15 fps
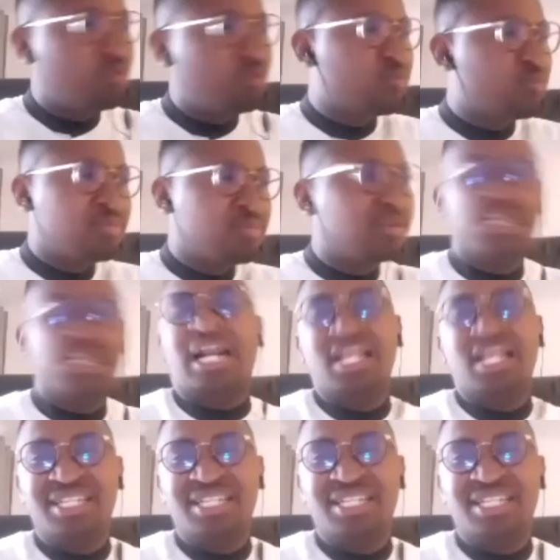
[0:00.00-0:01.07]
to
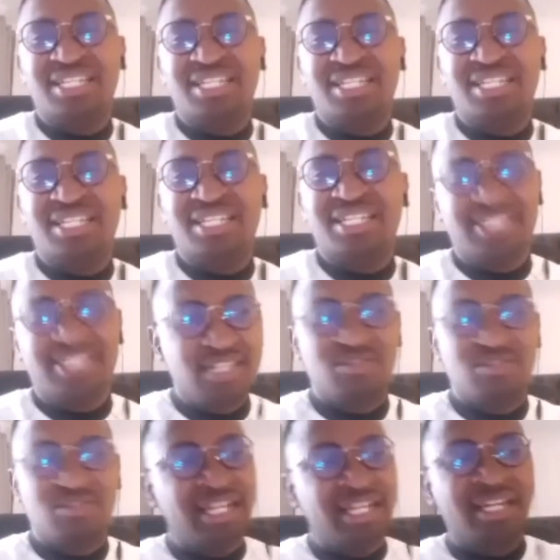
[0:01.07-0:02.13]
hlanganisa the
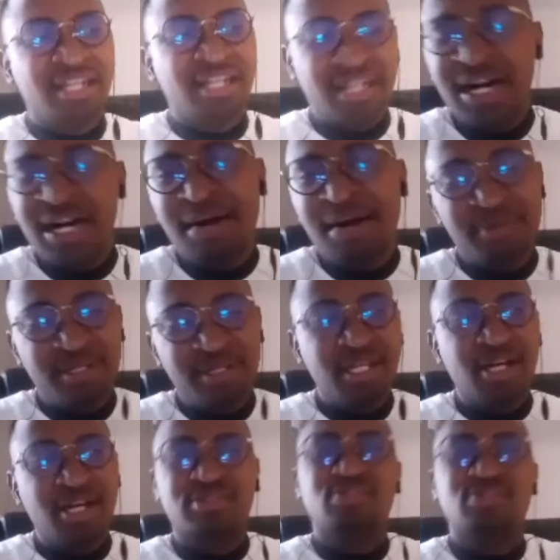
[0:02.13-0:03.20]
sense that I get a car but
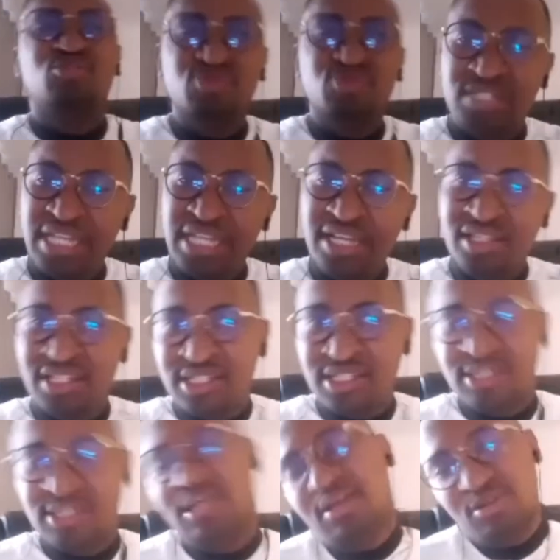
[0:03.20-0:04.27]
now since you're saying
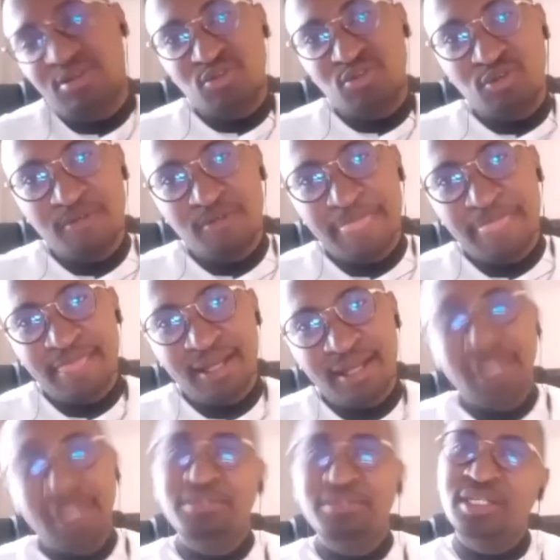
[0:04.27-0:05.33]
this you know let
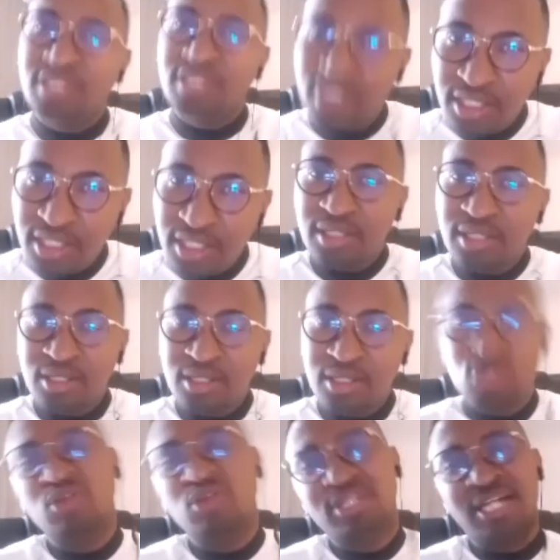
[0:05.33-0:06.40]
me
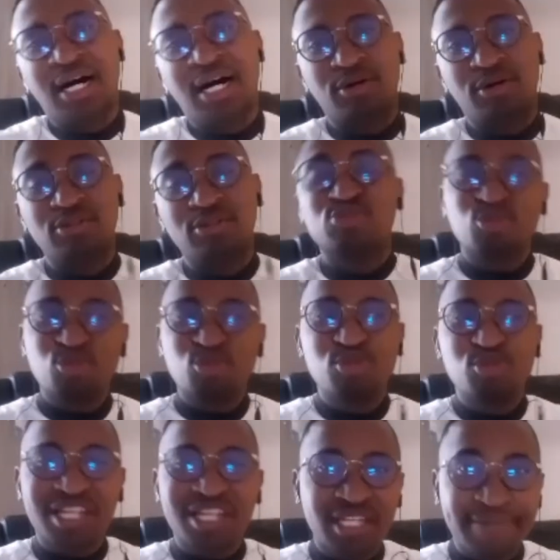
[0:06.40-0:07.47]
tone it down so
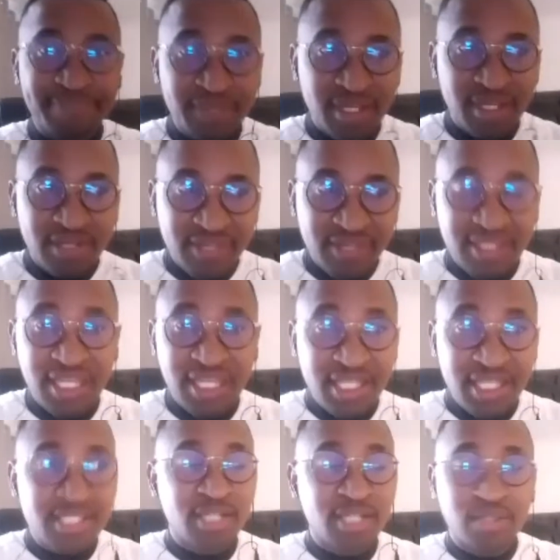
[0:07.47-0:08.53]
those are the the
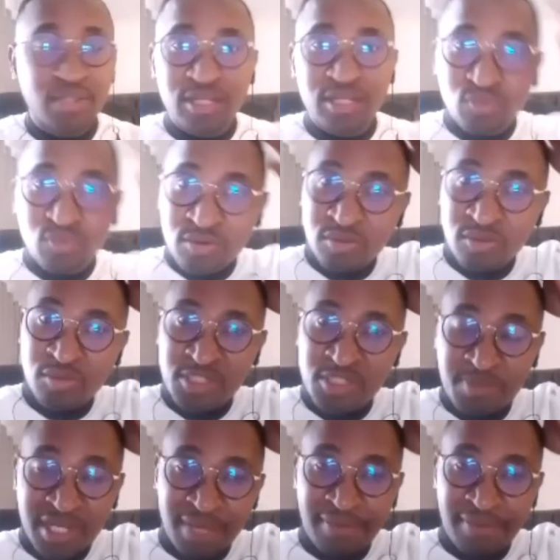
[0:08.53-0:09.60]
things that that we
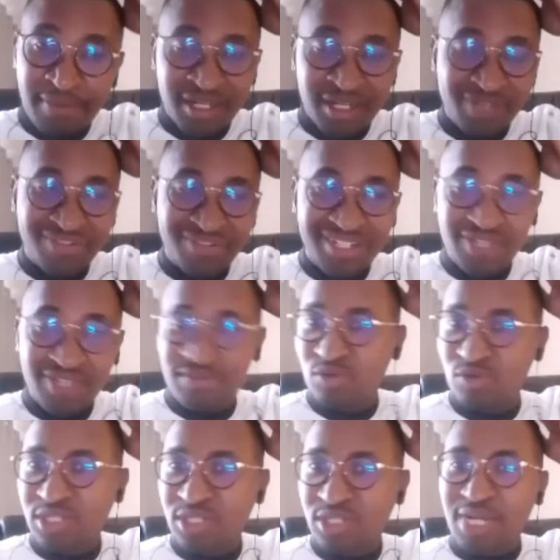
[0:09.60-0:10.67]
speak about even
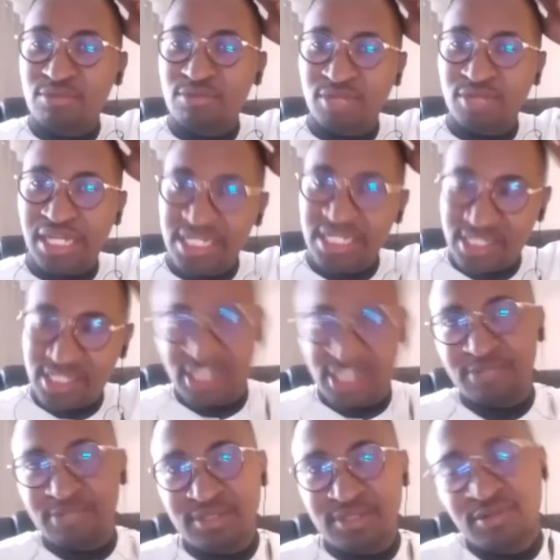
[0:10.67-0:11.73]
even when it comes to
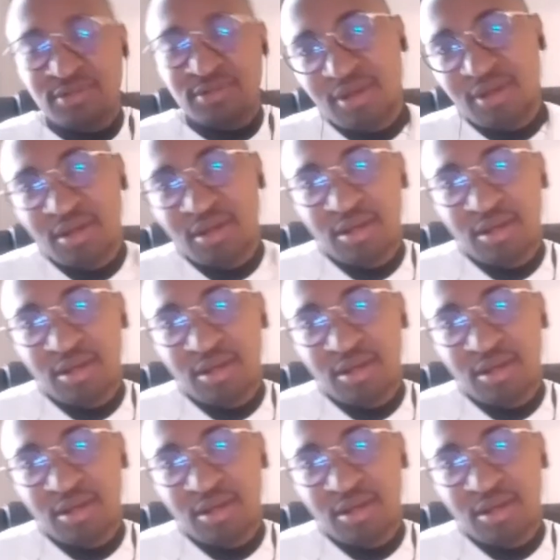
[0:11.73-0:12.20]
relationships you know